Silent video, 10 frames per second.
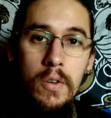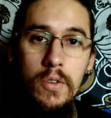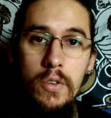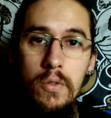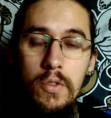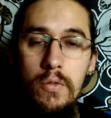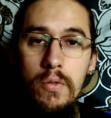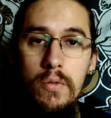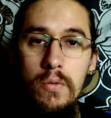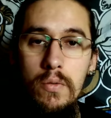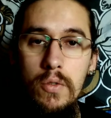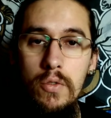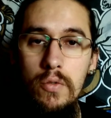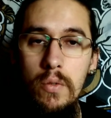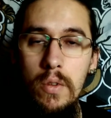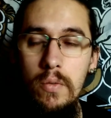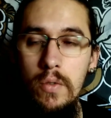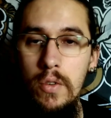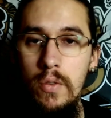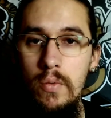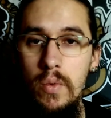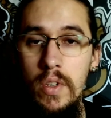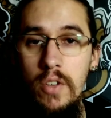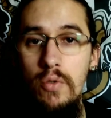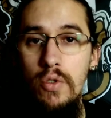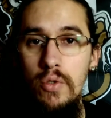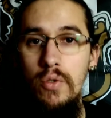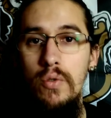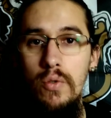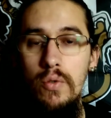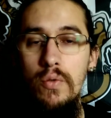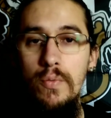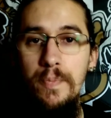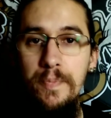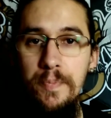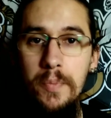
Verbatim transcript: You know, you usually we we used to